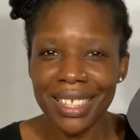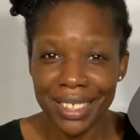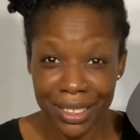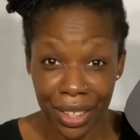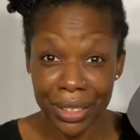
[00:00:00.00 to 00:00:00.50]

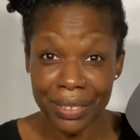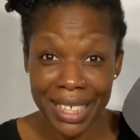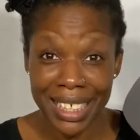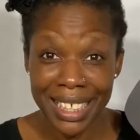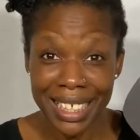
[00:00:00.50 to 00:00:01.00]
So are you
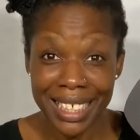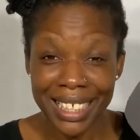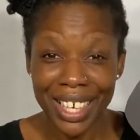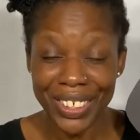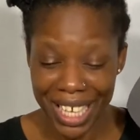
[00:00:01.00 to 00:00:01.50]
ready?
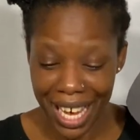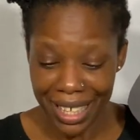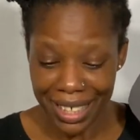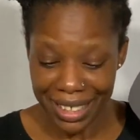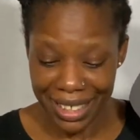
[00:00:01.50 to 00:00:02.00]
Okay,
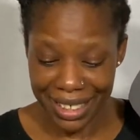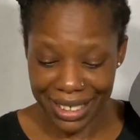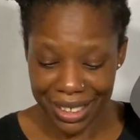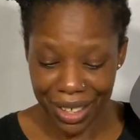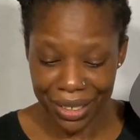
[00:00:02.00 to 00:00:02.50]
let's
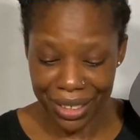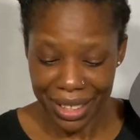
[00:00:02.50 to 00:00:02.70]
go.